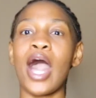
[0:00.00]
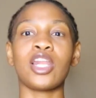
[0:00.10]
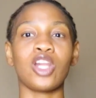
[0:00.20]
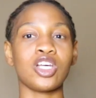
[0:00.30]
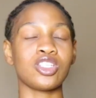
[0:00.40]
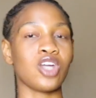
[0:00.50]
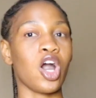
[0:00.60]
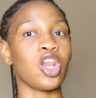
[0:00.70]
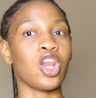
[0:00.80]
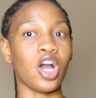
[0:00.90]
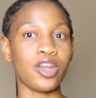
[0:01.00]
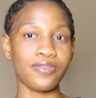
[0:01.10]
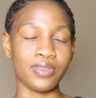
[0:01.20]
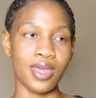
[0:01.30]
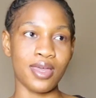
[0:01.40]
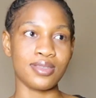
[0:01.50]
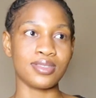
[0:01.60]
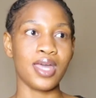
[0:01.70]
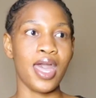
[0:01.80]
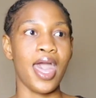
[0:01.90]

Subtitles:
I lost a lot of things,